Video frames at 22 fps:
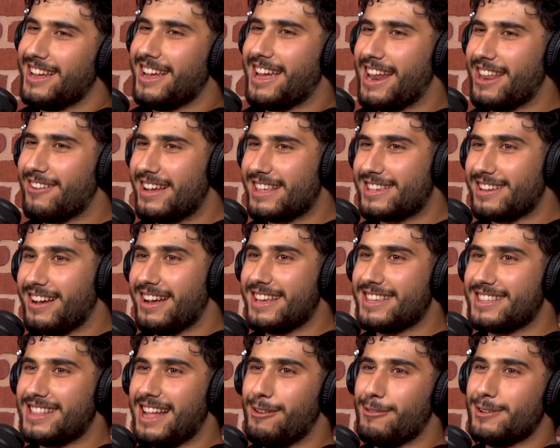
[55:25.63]
Anyways,
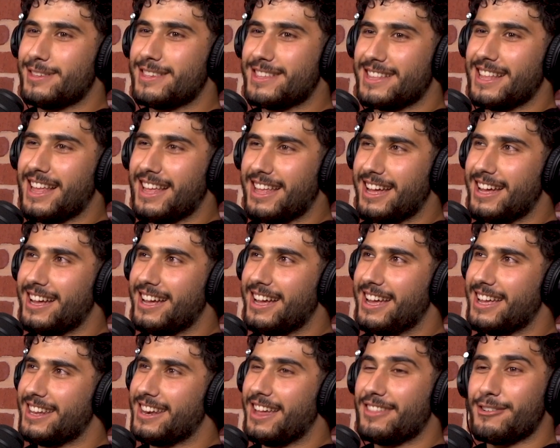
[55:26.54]
guys, that was
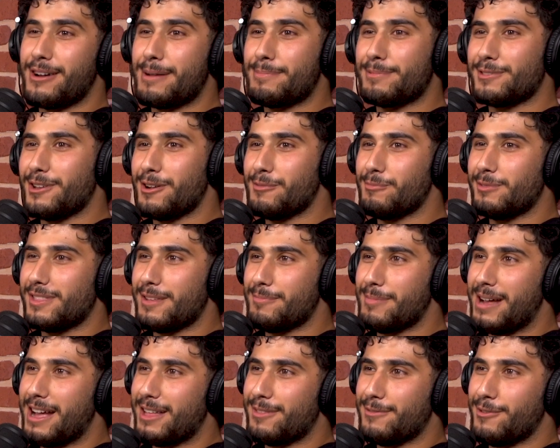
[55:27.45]
another episode with the
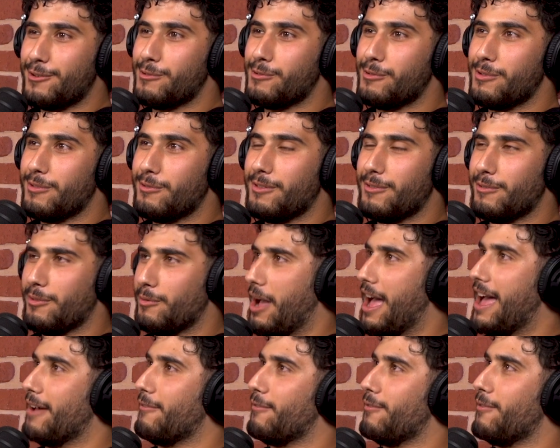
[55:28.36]
Mouthful
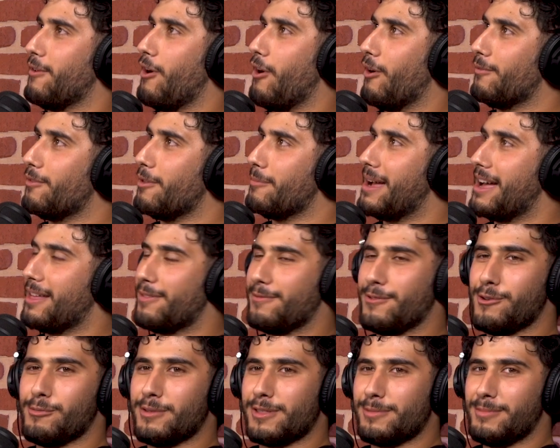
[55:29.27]
of the
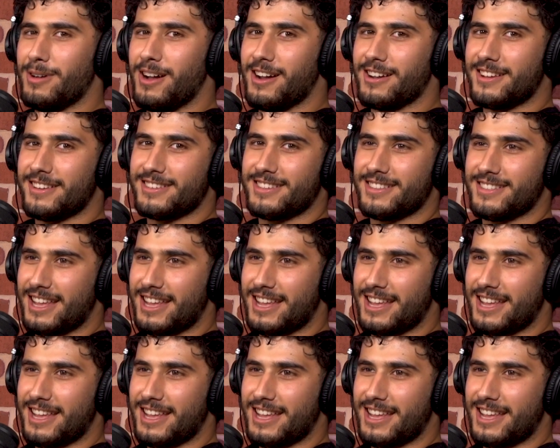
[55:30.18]
Mouthful with Marcus.